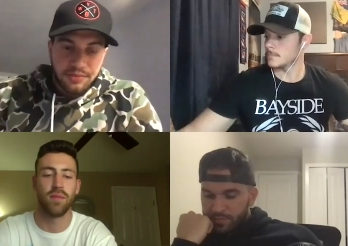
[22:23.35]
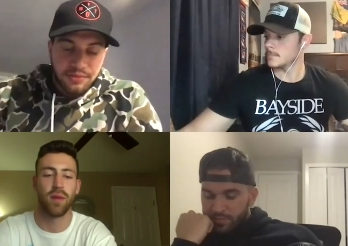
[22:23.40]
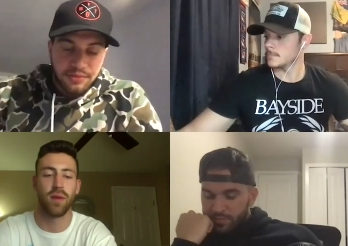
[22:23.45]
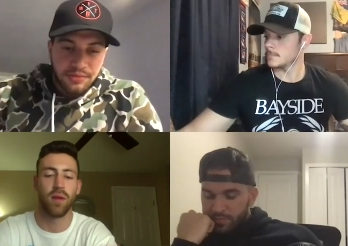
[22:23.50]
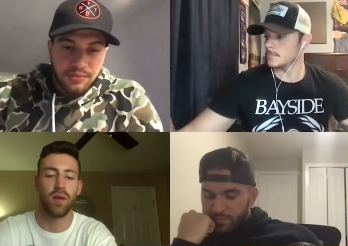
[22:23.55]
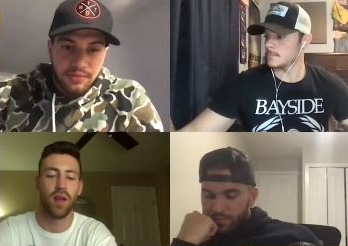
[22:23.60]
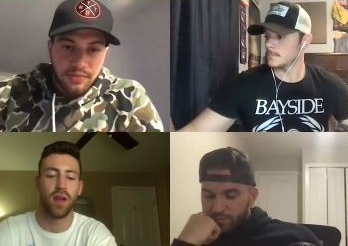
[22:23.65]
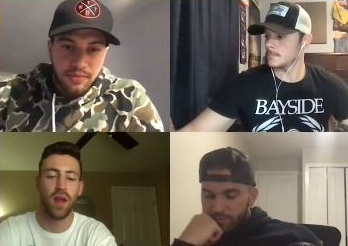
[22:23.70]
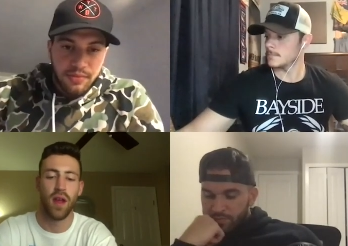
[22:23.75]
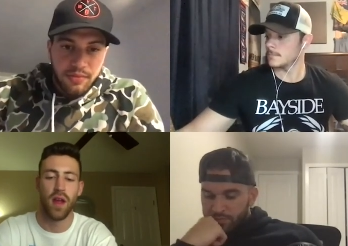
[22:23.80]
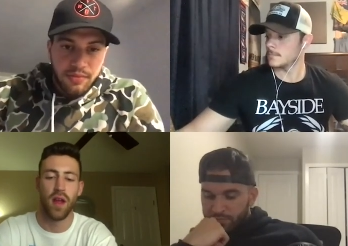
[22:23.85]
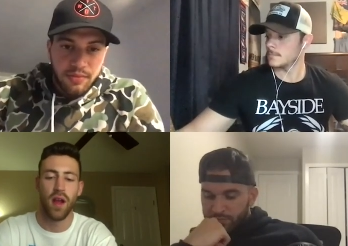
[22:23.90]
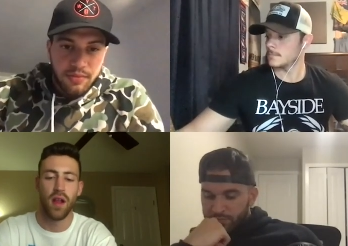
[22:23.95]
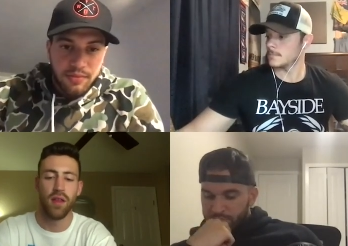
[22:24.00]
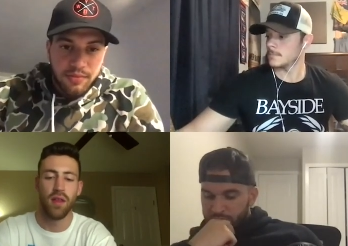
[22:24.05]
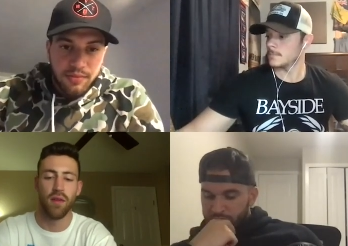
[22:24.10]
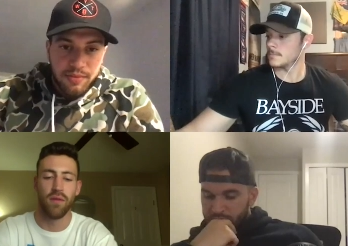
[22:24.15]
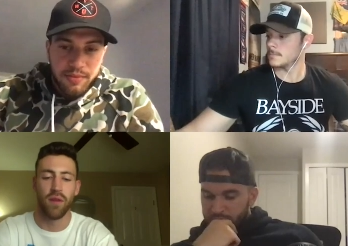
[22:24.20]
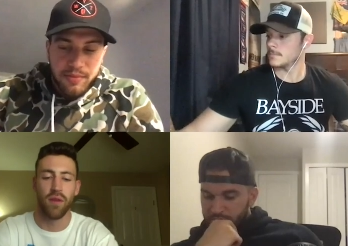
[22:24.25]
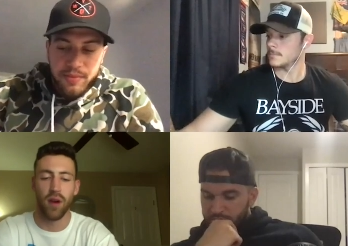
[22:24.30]
Speaker 1: But
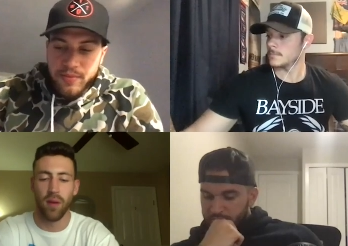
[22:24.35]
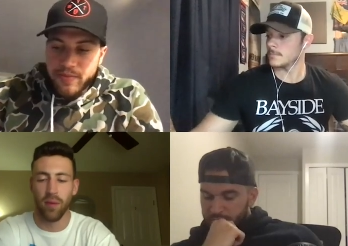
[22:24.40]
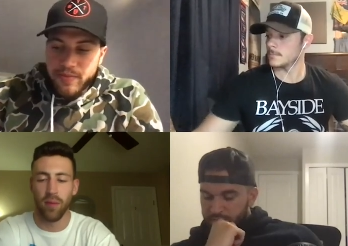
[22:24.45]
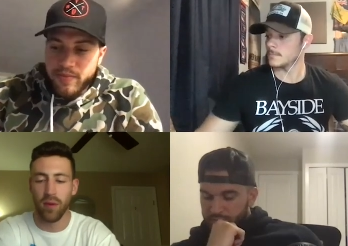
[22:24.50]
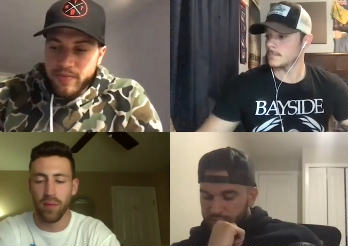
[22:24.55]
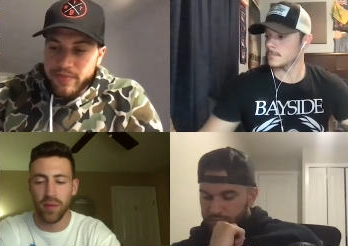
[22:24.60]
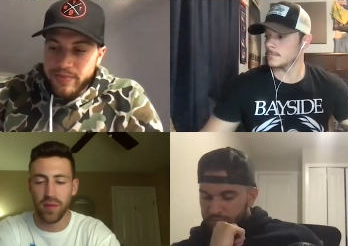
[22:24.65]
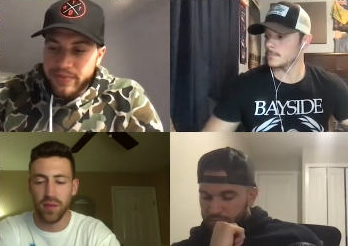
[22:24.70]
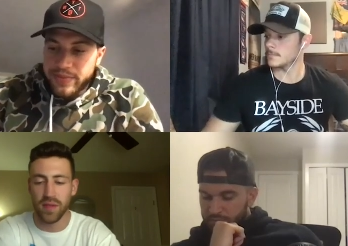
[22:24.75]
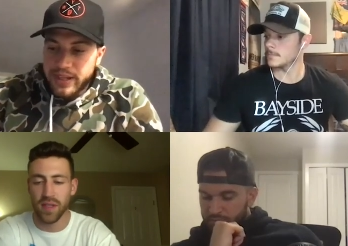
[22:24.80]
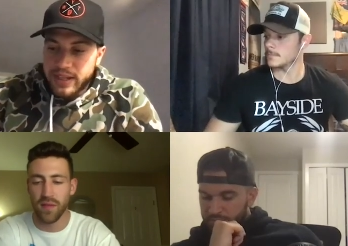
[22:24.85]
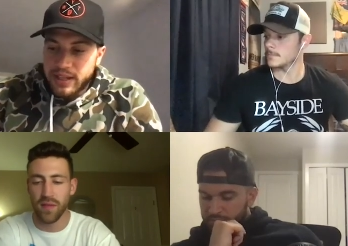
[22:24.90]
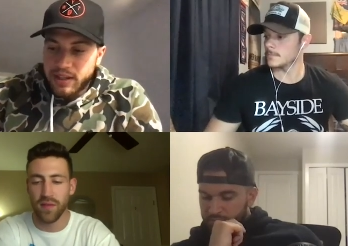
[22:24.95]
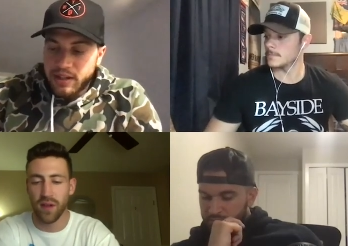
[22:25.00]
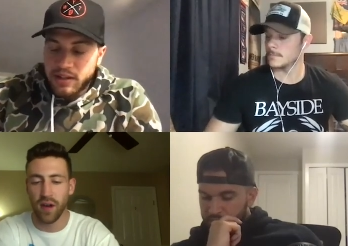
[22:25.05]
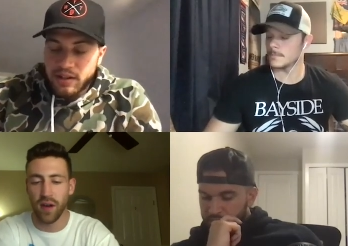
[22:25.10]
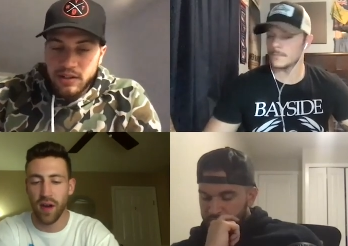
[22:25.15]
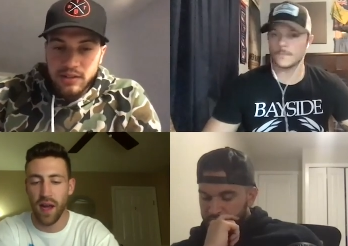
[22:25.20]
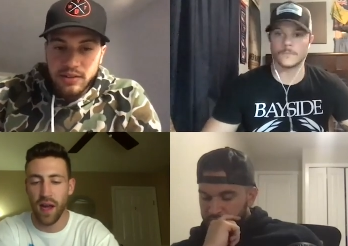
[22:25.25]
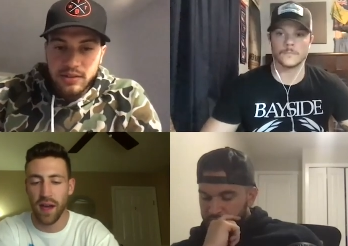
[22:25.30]
the verbal abuse, if
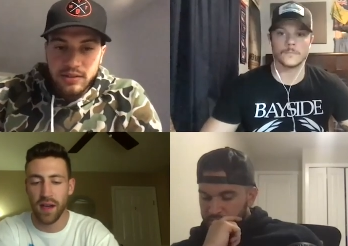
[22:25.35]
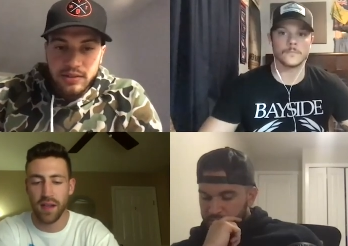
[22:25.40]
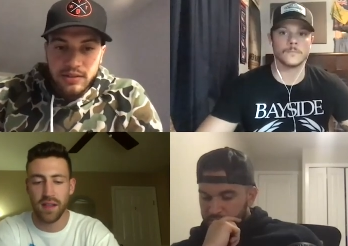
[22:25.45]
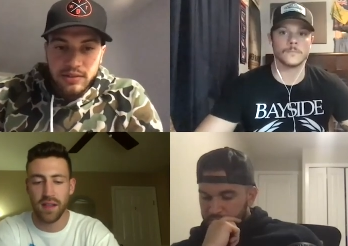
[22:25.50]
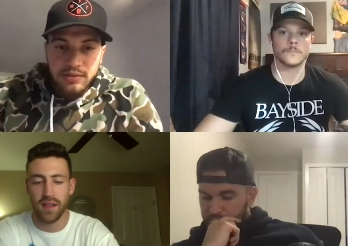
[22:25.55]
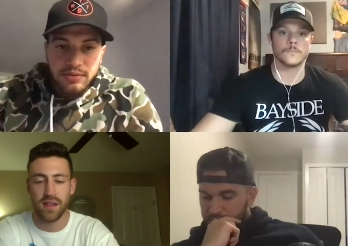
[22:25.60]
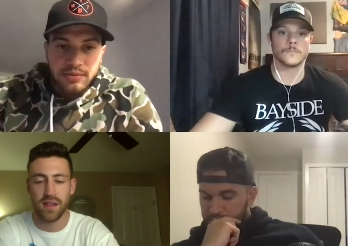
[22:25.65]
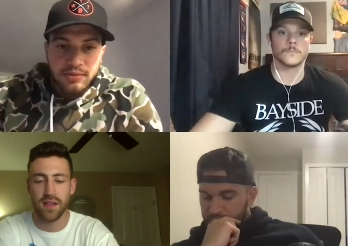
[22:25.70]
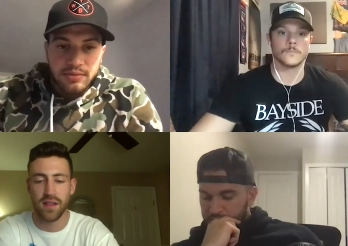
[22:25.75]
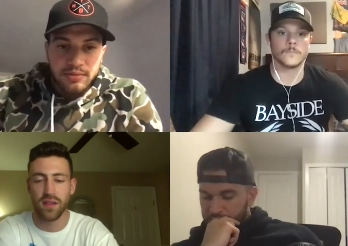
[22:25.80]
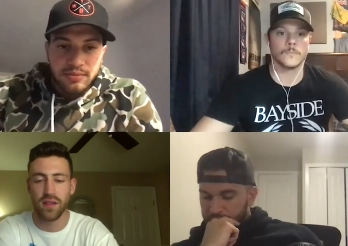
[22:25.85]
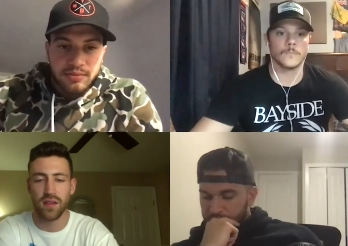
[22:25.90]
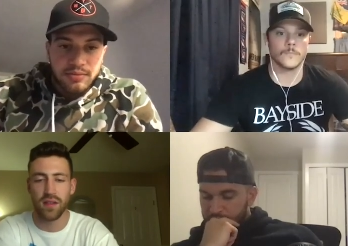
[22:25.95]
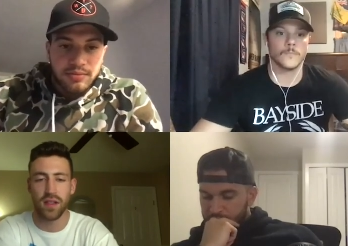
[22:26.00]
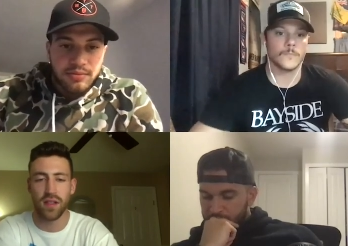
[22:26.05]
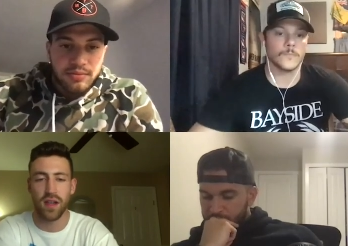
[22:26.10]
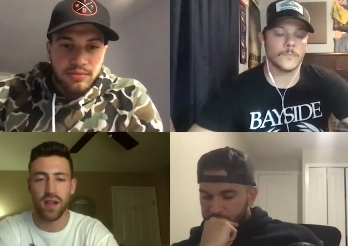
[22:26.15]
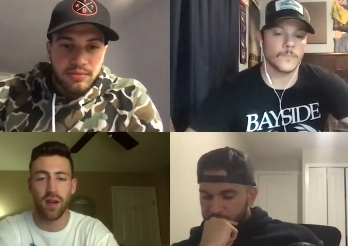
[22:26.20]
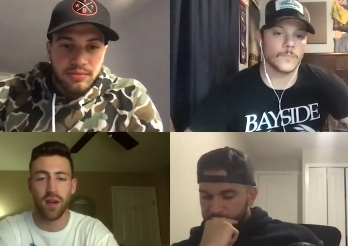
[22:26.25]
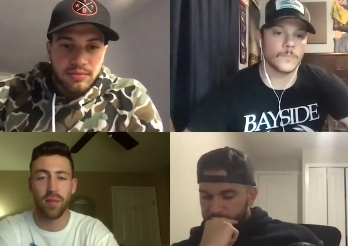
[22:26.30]
you're at an
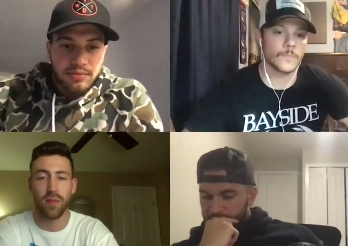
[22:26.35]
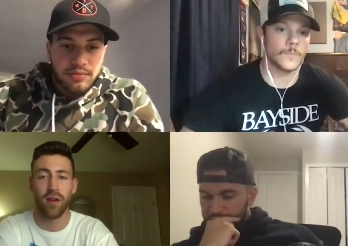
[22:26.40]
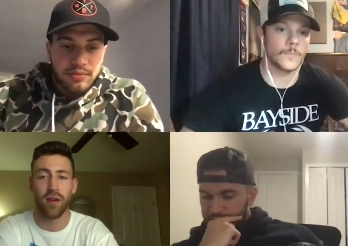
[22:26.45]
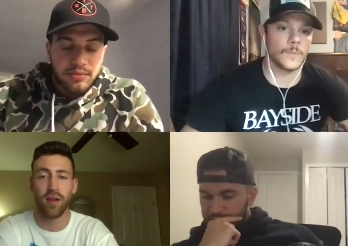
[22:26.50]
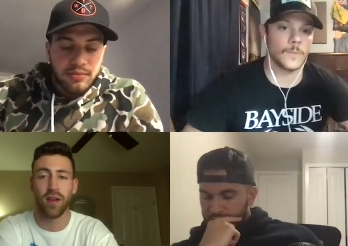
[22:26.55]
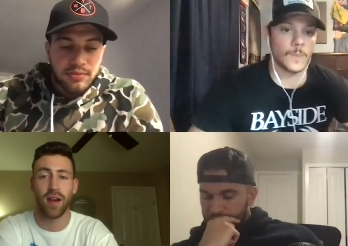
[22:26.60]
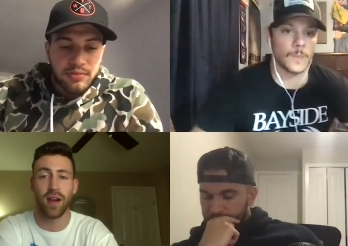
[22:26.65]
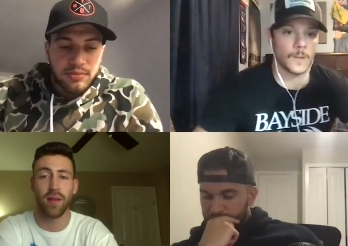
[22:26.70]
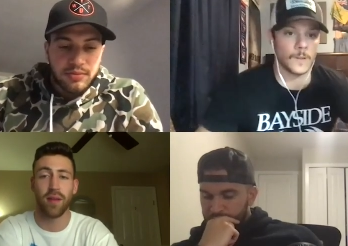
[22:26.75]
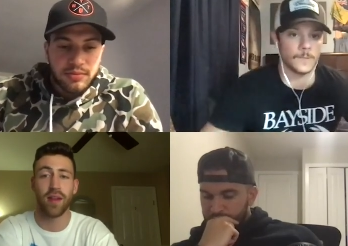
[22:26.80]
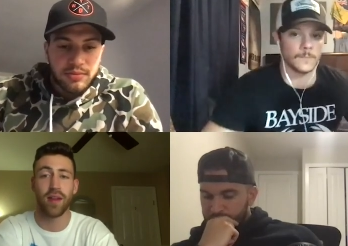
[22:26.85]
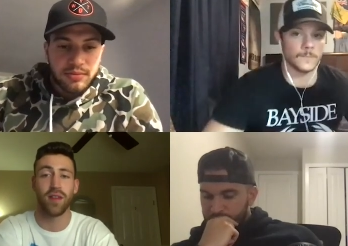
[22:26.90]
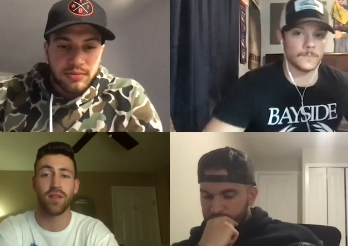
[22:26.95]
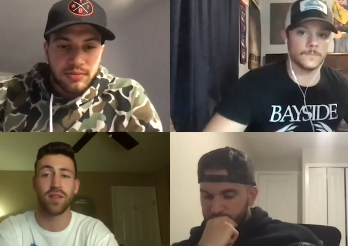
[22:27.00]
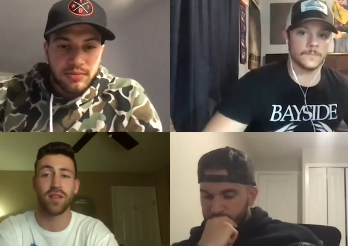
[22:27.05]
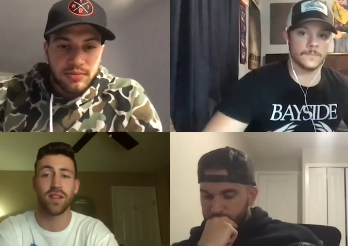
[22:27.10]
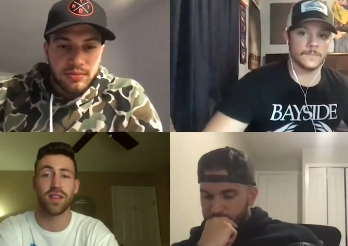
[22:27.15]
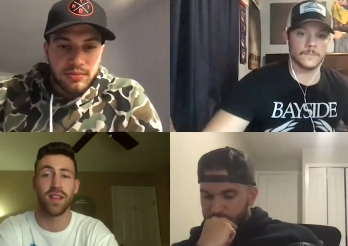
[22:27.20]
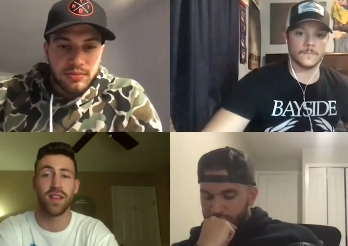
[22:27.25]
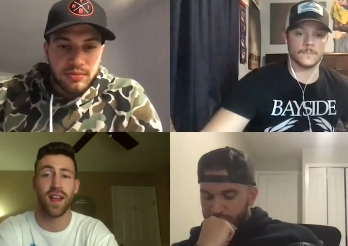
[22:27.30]
institution or a program, like you
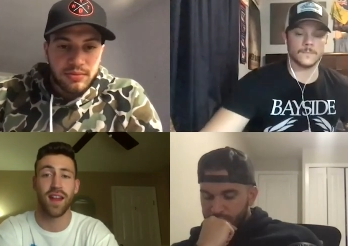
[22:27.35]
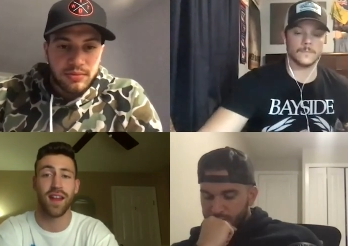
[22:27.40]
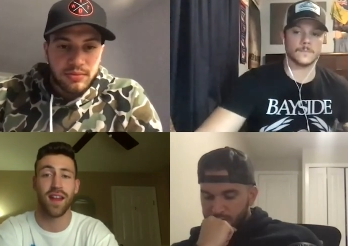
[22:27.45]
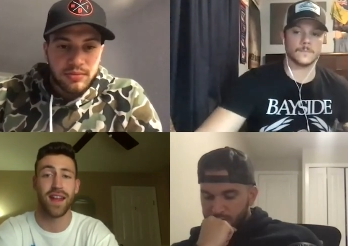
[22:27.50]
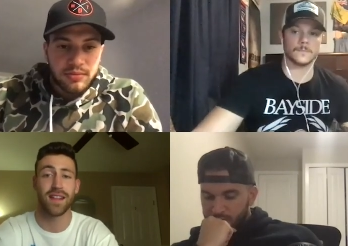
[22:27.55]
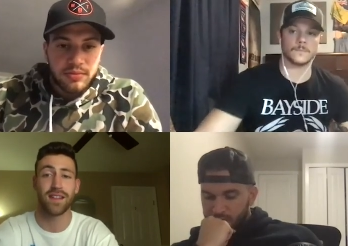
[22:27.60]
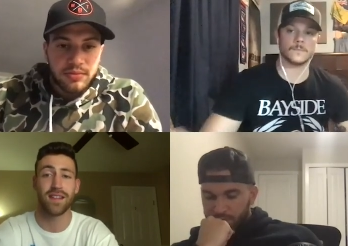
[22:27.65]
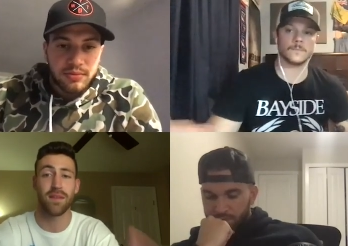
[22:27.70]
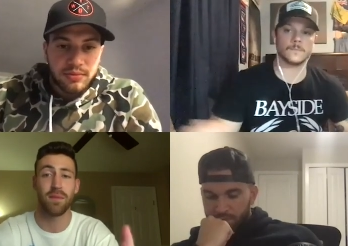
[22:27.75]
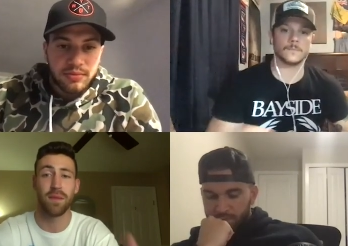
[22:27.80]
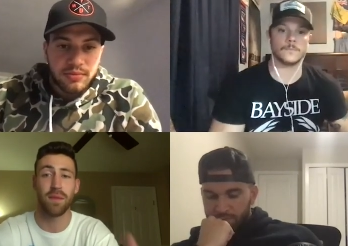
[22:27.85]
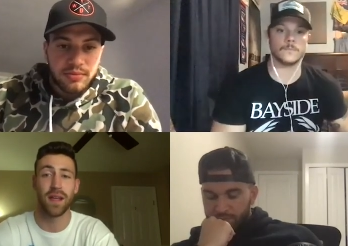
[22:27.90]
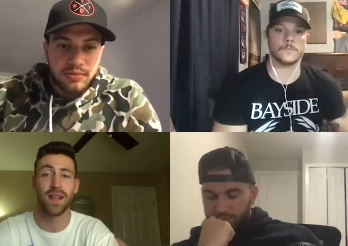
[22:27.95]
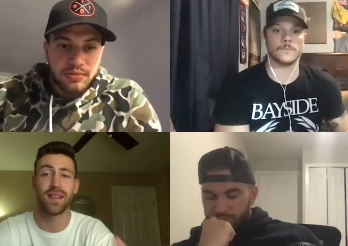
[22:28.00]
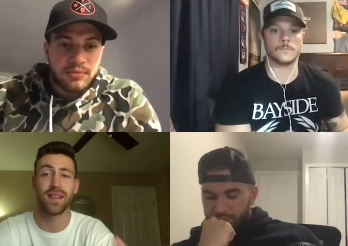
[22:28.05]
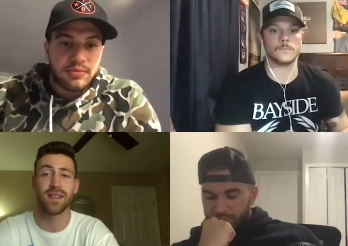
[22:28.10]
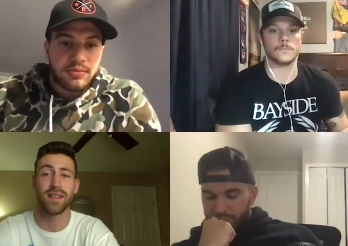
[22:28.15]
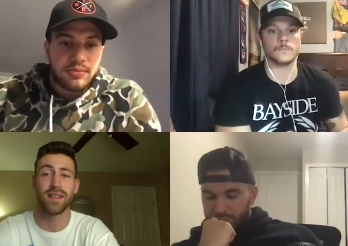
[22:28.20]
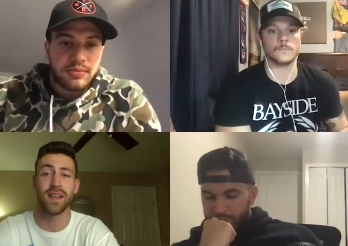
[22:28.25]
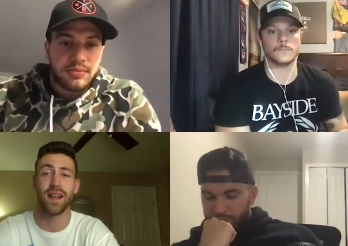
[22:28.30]
just said, that's the
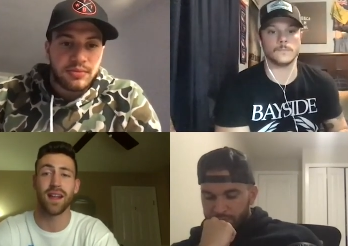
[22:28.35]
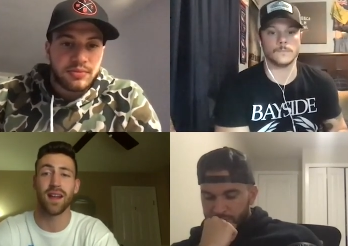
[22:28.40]
biggest thing.